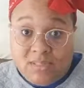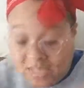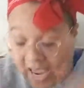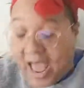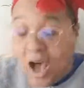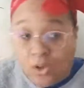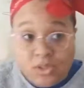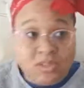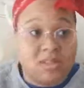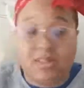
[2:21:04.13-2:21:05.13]

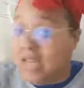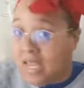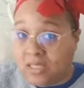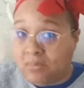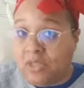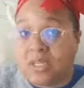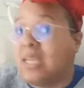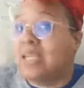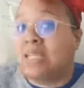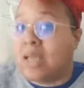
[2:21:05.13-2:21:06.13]
House dance music
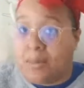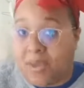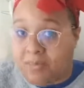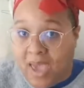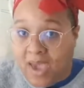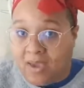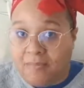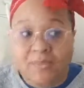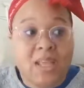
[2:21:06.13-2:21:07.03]
is coming back.